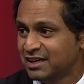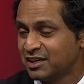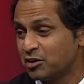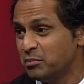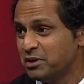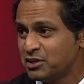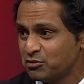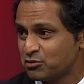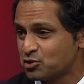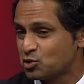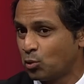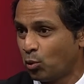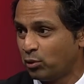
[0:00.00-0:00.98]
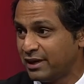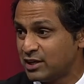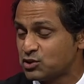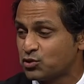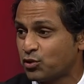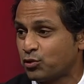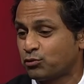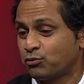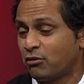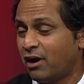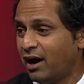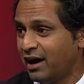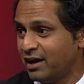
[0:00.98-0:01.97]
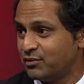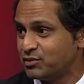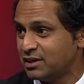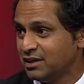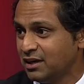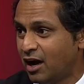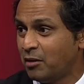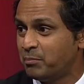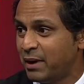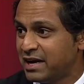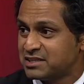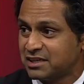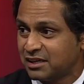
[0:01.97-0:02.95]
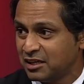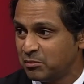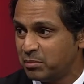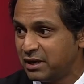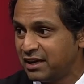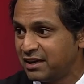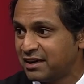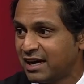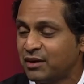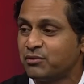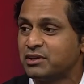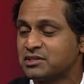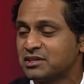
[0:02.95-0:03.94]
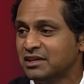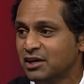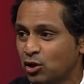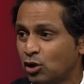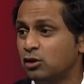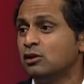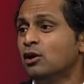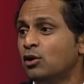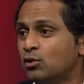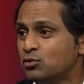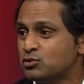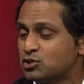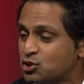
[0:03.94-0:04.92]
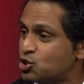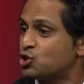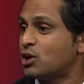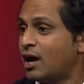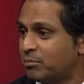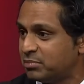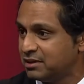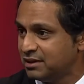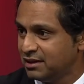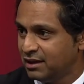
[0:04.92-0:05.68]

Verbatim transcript: Commissioner's court has thrived on basically being kind of this closed shop.